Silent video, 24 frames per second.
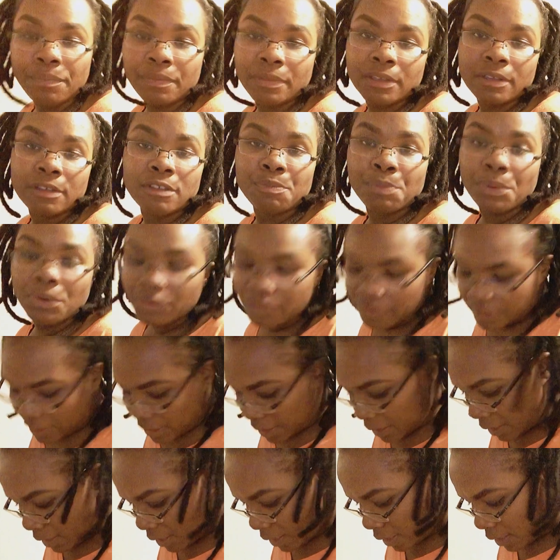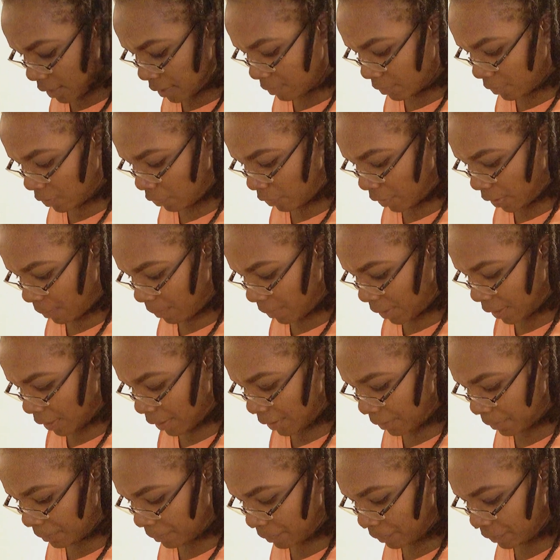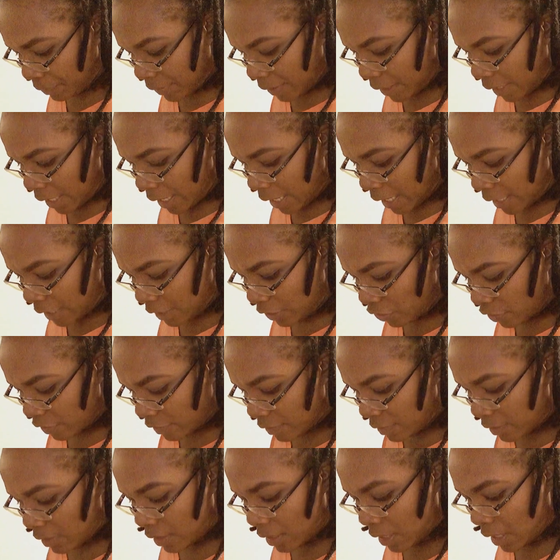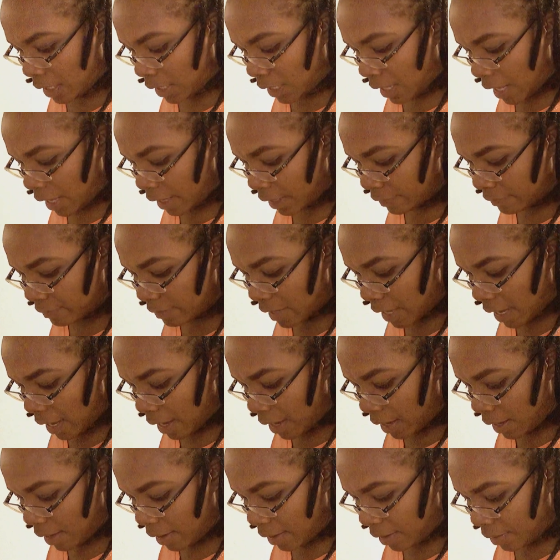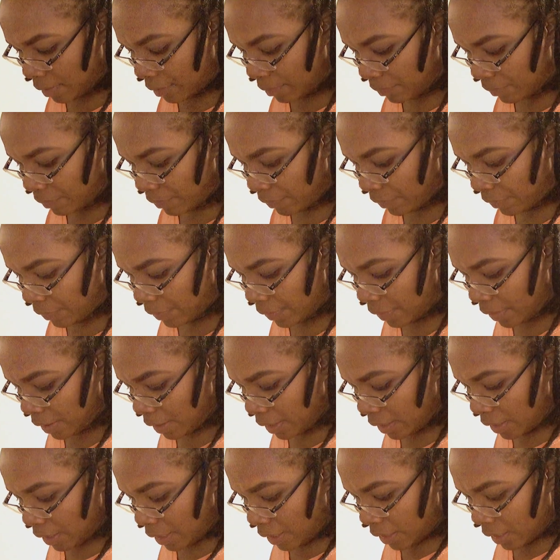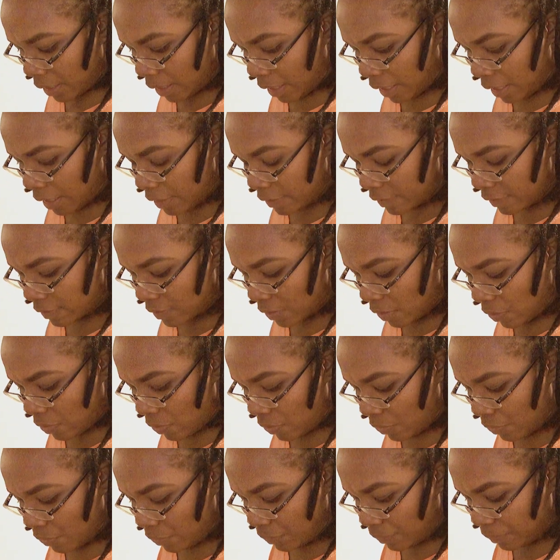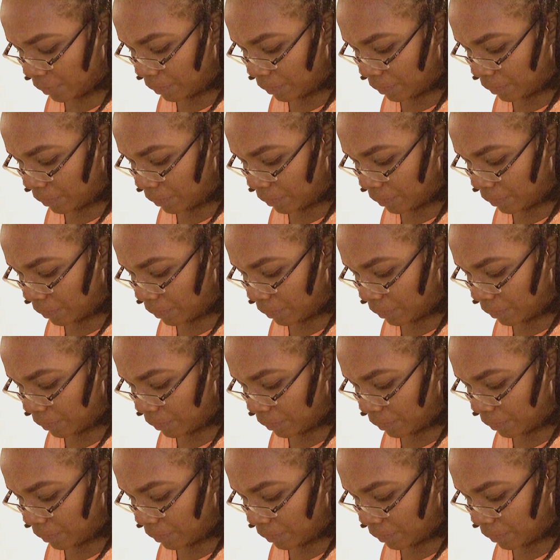sprucing it up, you know what I mean? And it just took a lot of time. And then so